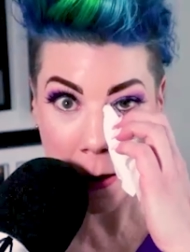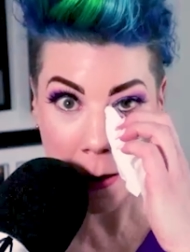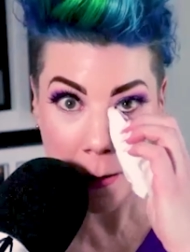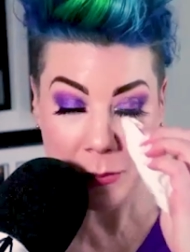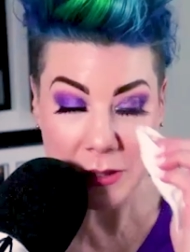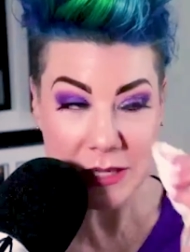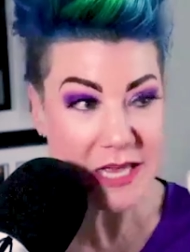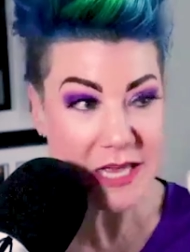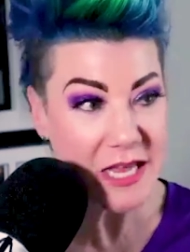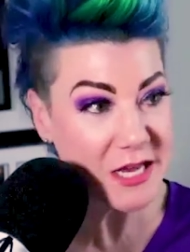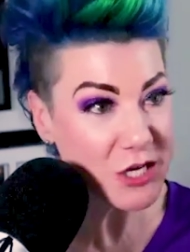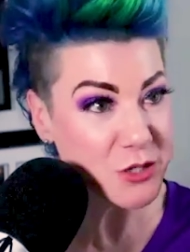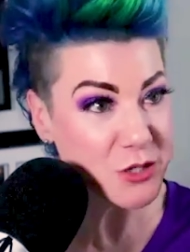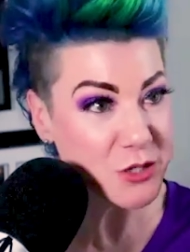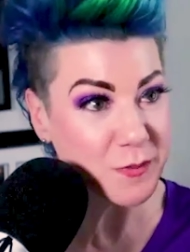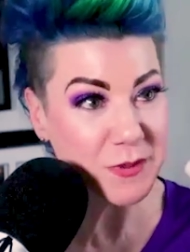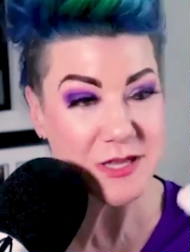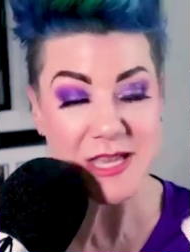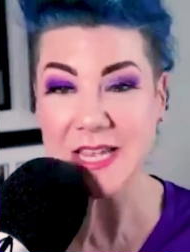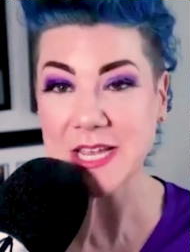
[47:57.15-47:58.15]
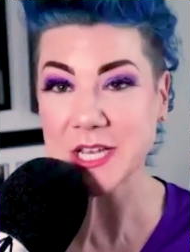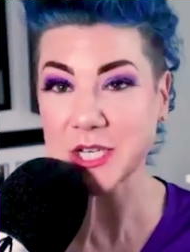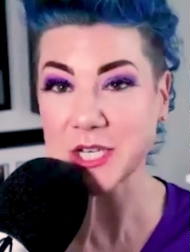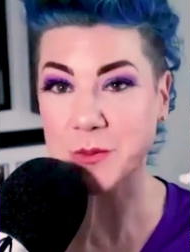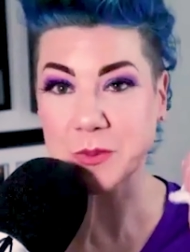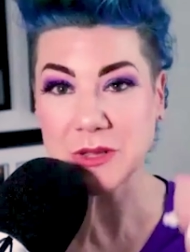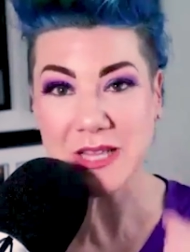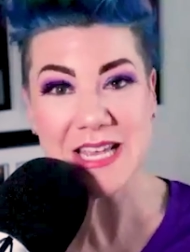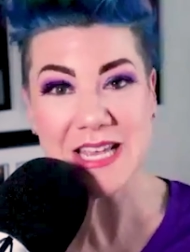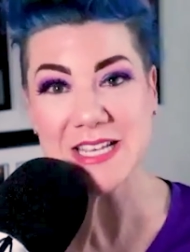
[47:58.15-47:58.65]
Please, please,
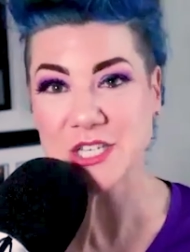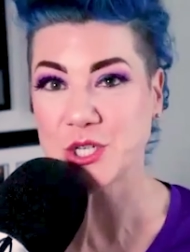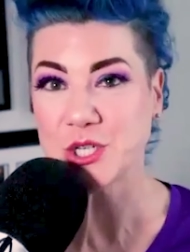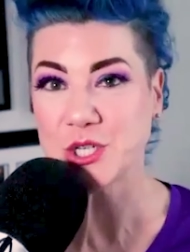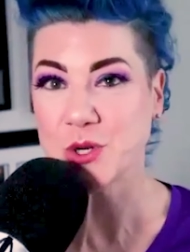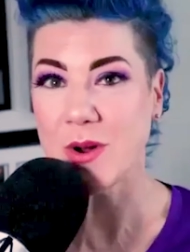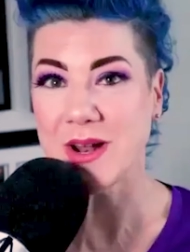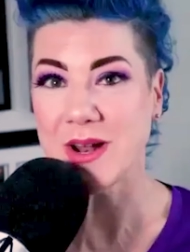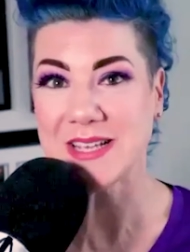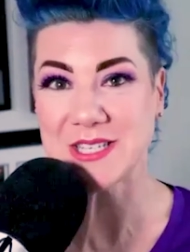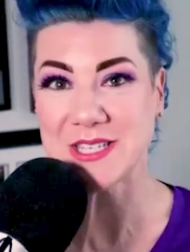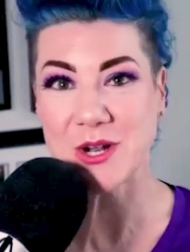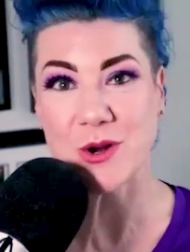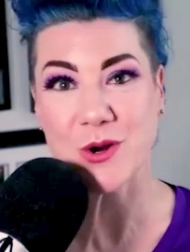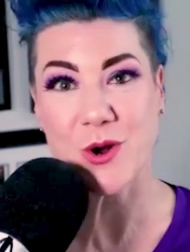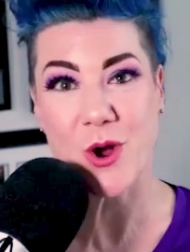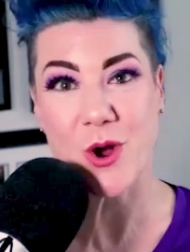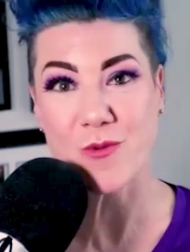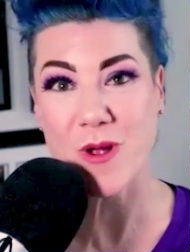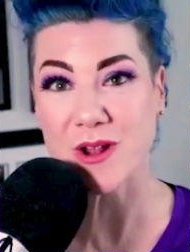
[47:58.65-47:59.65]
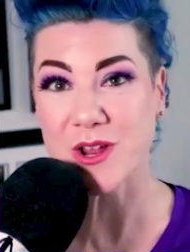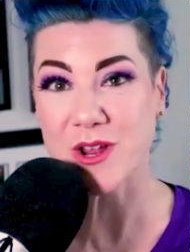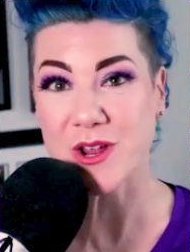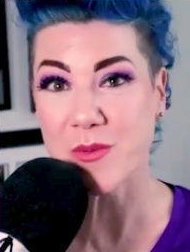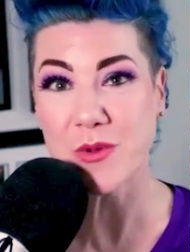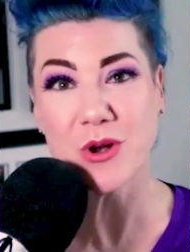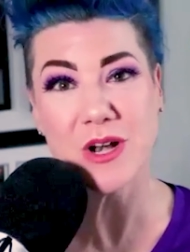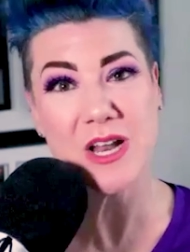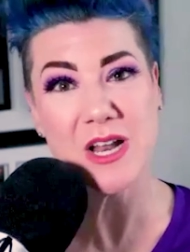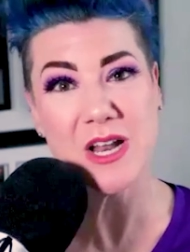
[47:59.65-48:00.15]
please join us in our Code Red
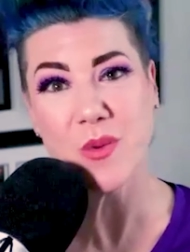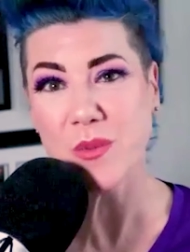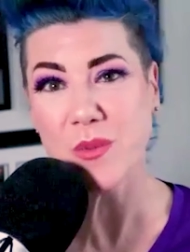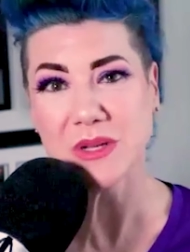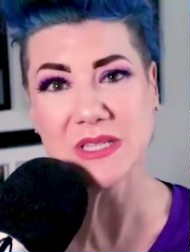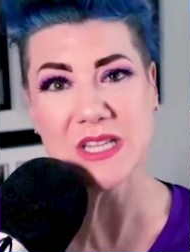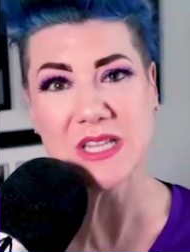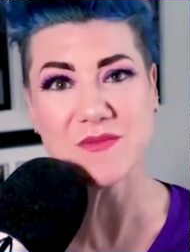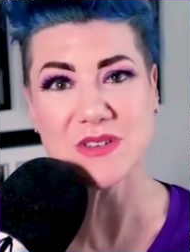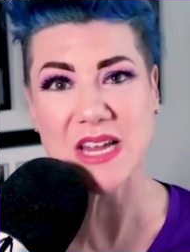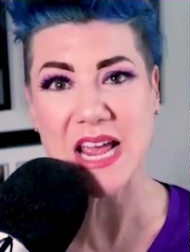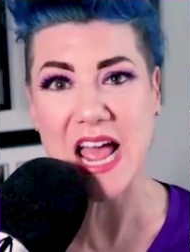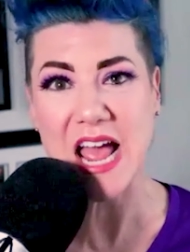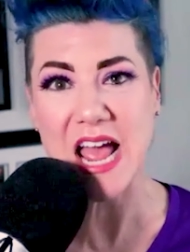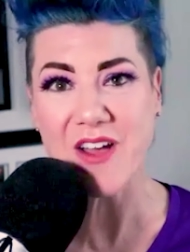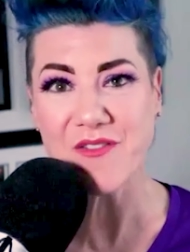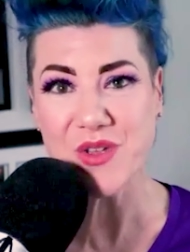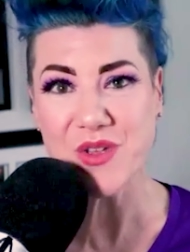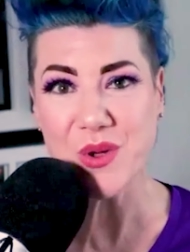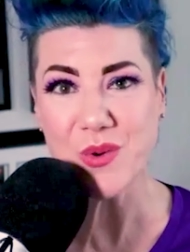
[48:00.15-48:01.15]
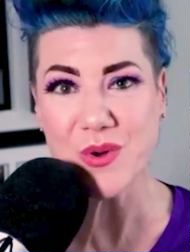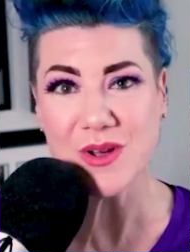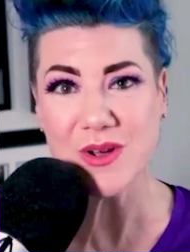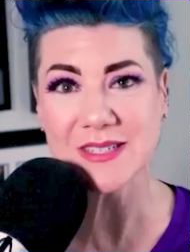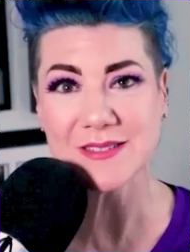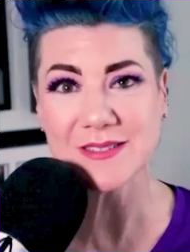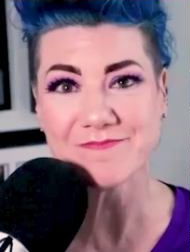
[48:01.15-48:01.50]
community. We would love to have you.